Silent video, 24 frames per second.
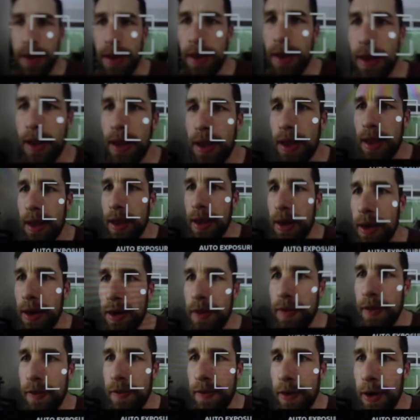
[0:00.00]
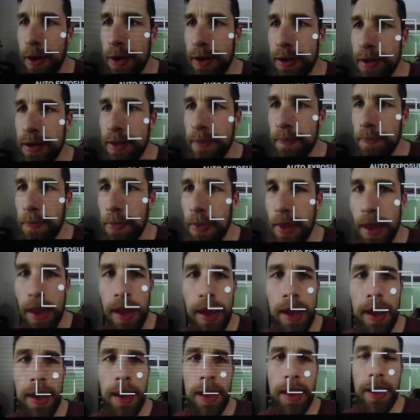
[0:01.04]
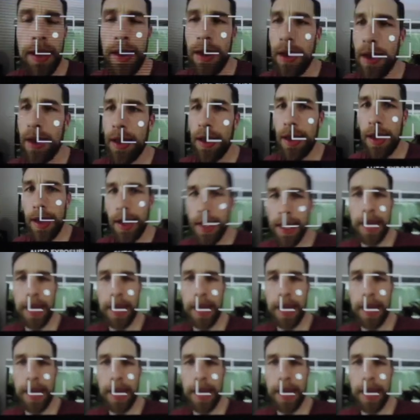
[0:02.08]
it here, if it focus, it